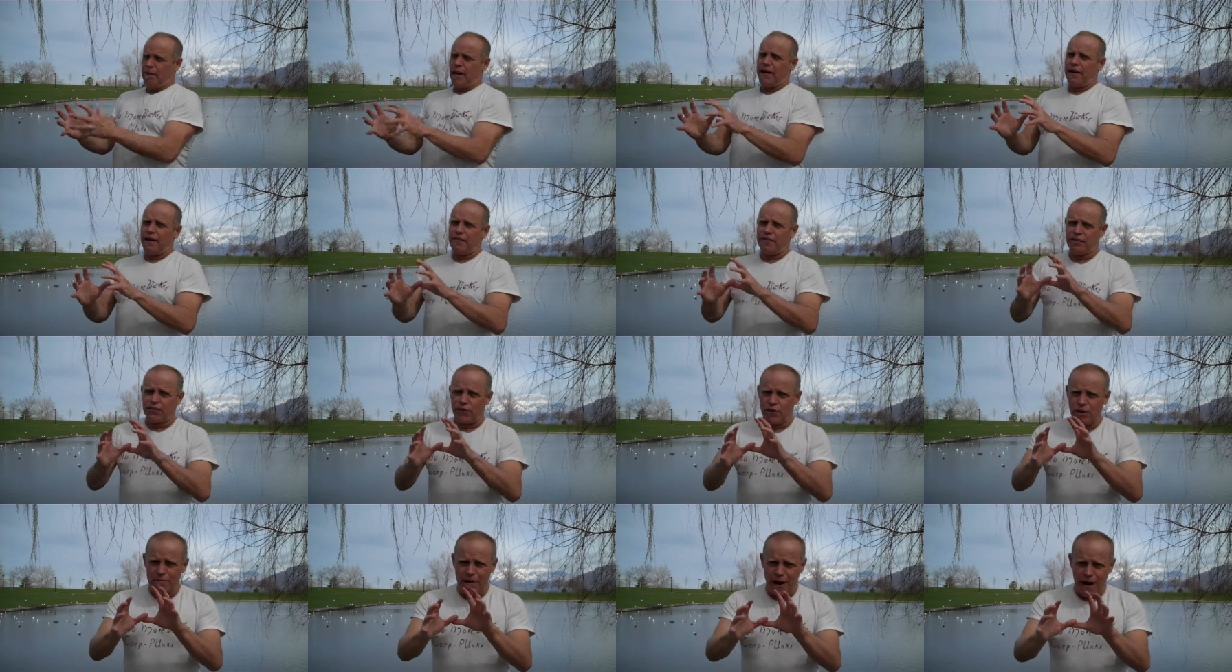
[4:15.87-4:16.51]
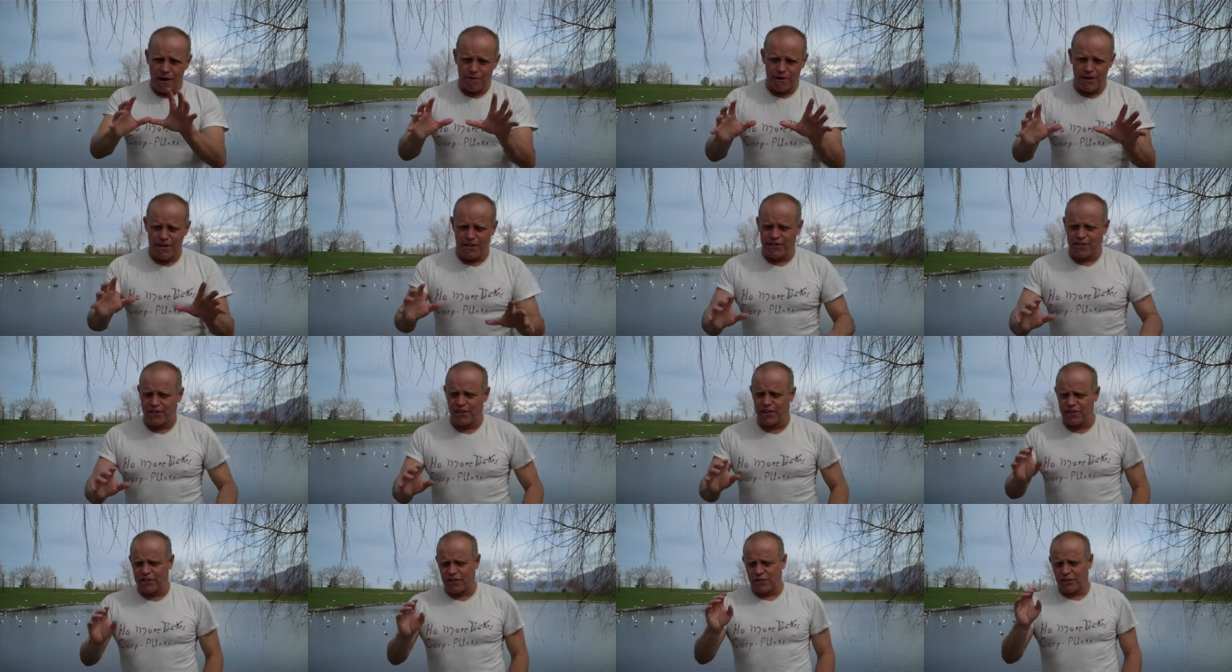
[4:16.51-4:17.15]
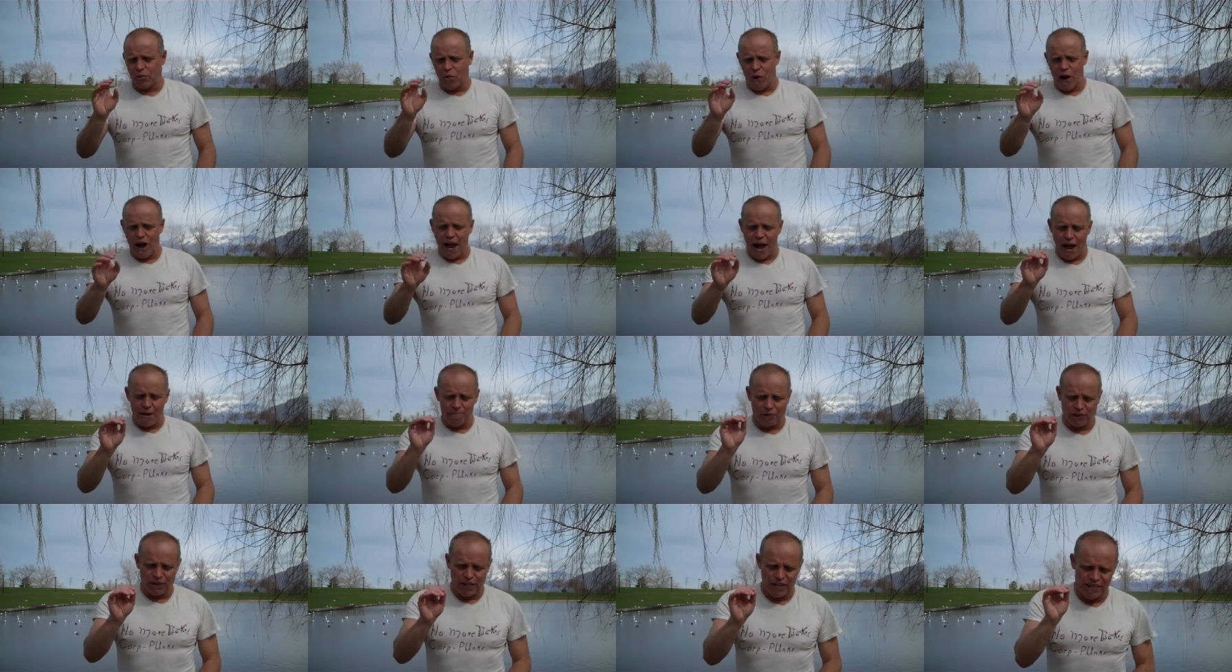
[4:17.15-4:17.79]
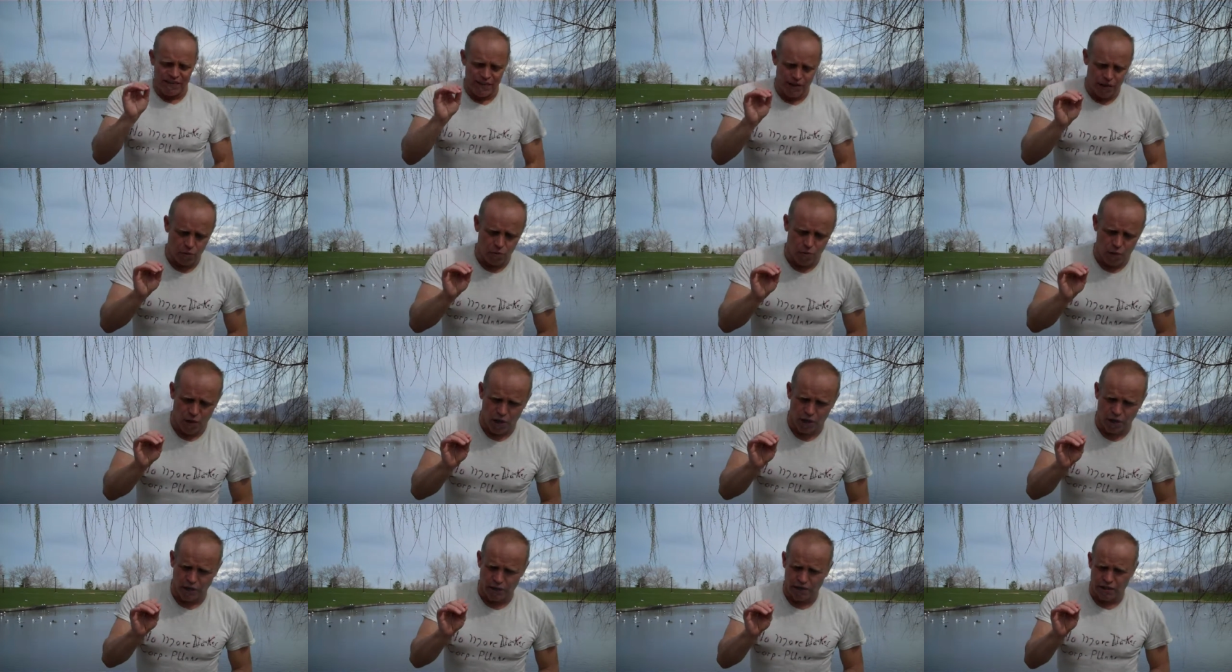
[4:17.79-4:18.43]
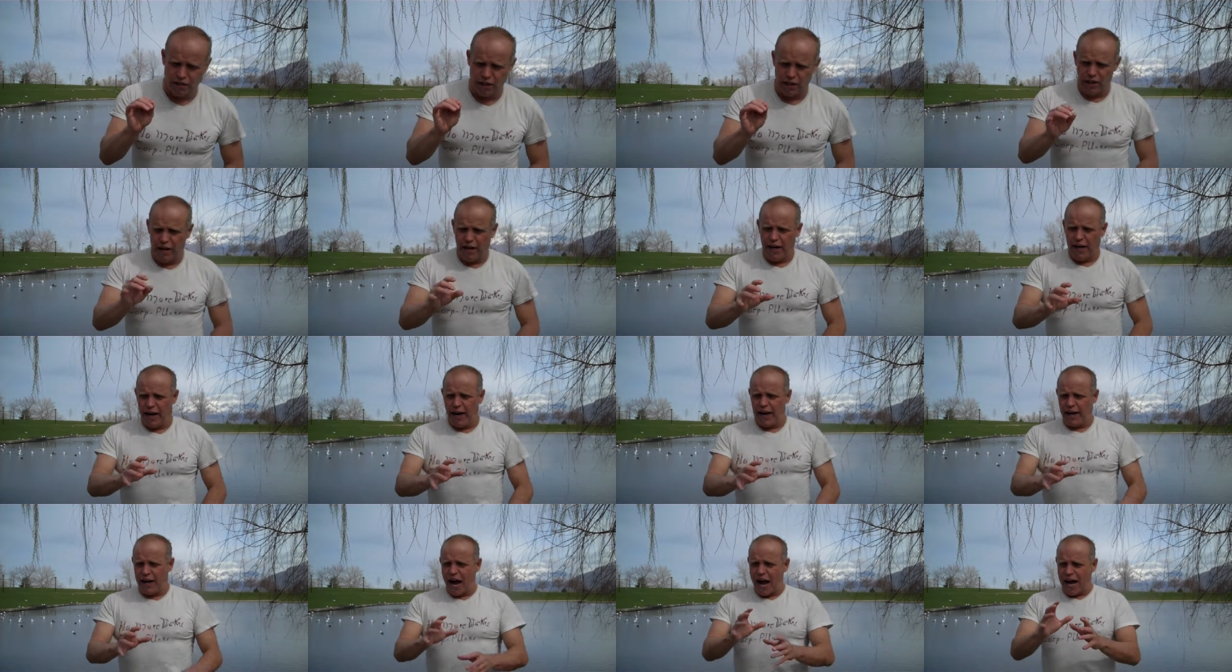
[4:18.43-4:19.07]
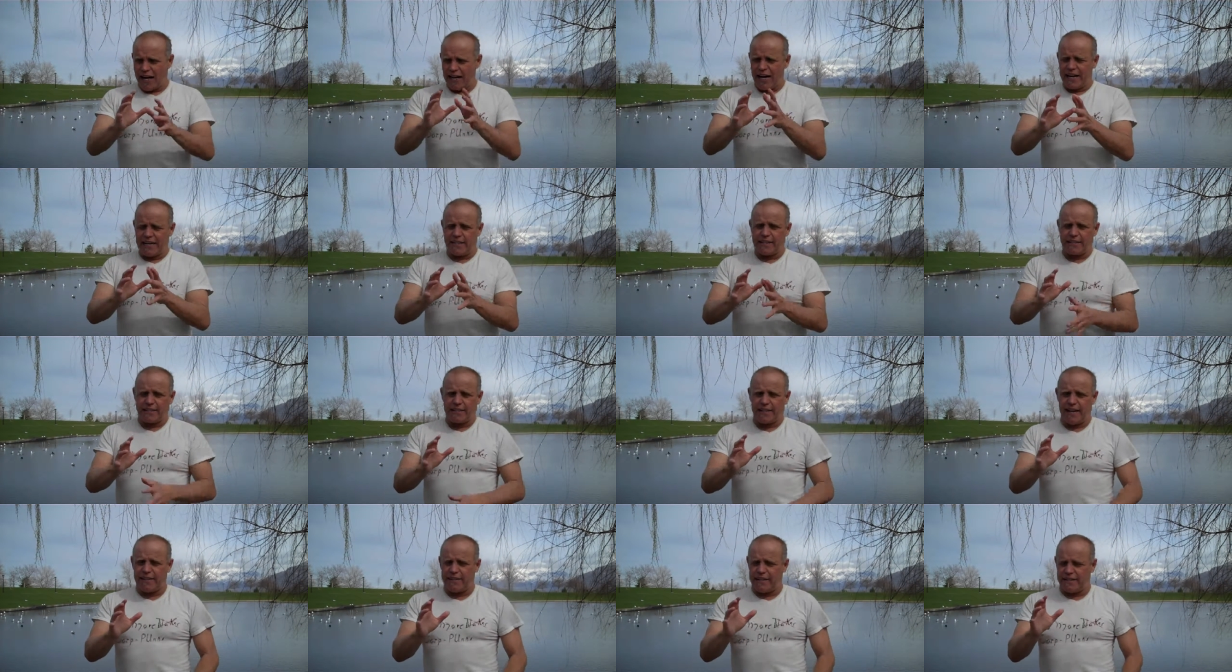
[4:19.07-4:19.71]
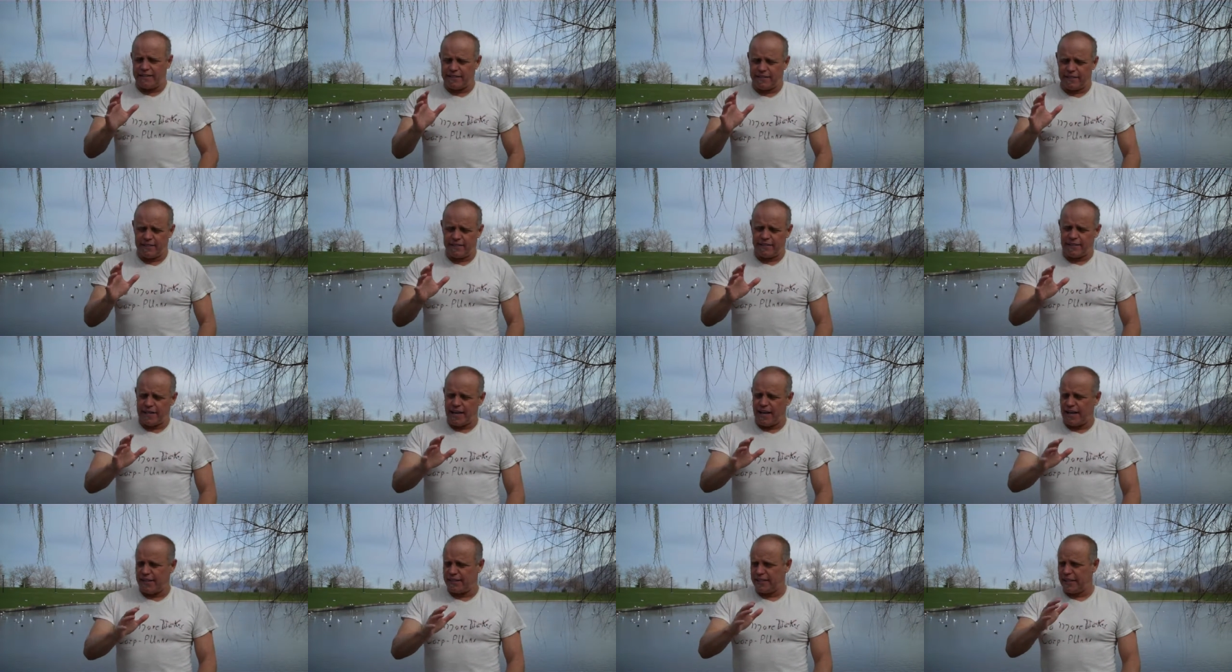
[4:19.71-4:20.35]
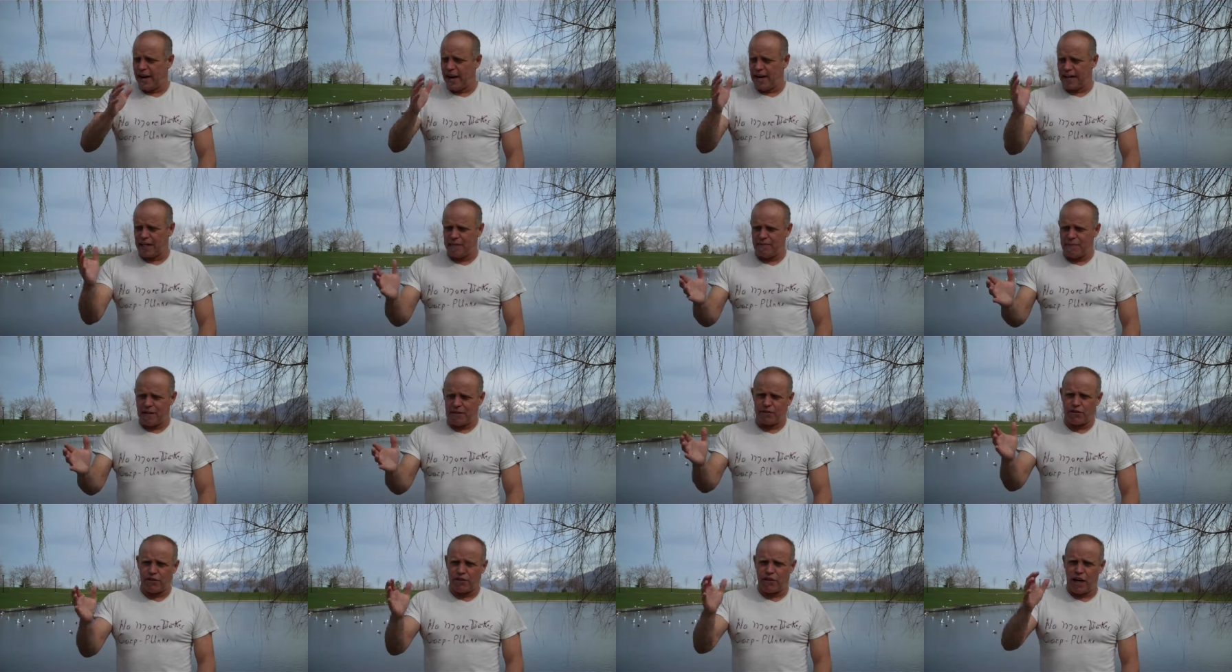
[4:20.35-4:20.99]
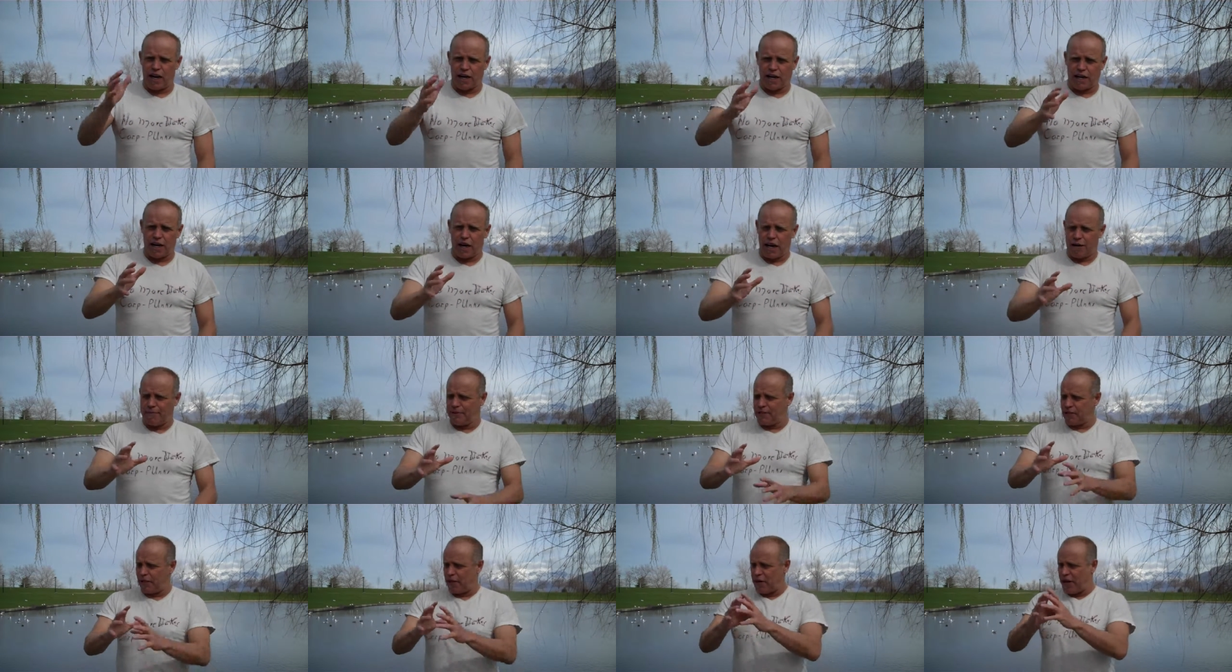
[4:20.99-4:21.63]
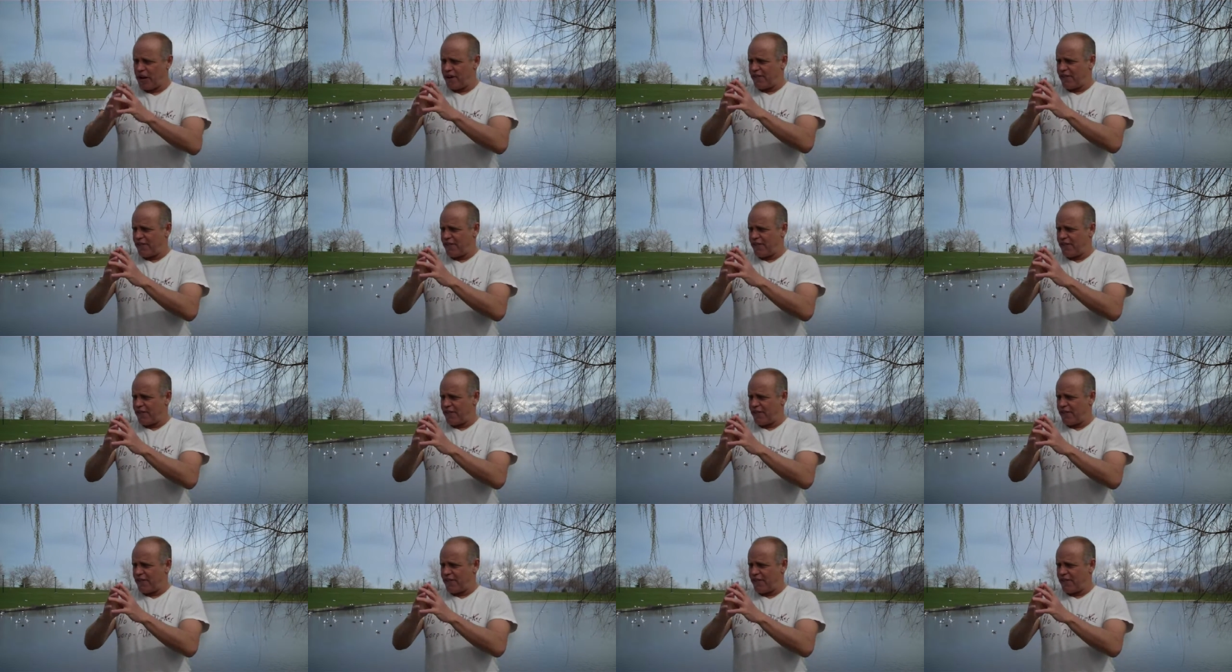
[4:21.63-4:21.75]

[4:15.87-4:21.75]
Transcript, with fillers: But through my research, the way I believe that it worked, and I like to say this is a documentary, not a commentary.